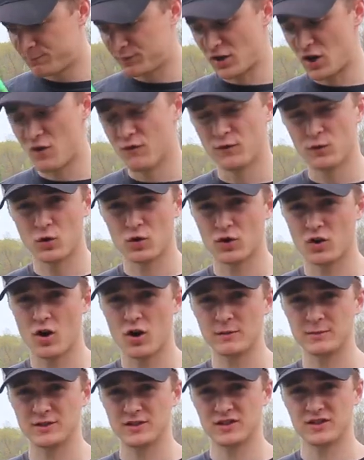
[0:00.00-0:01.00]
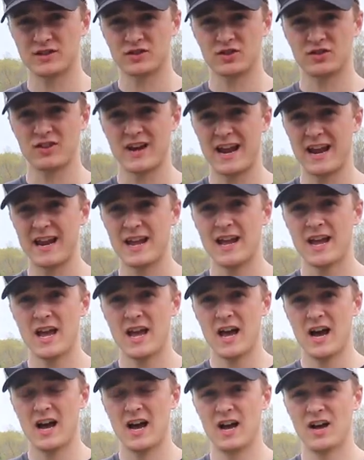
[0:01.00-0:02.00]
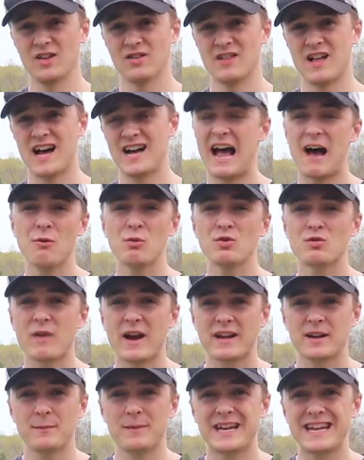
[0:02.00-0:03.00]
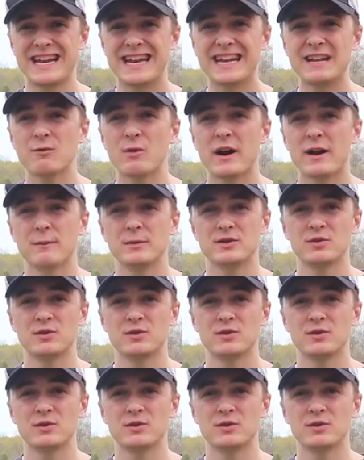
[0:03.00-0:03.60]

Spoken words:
So fluorocarbon is just a great line. I would recommend anywhere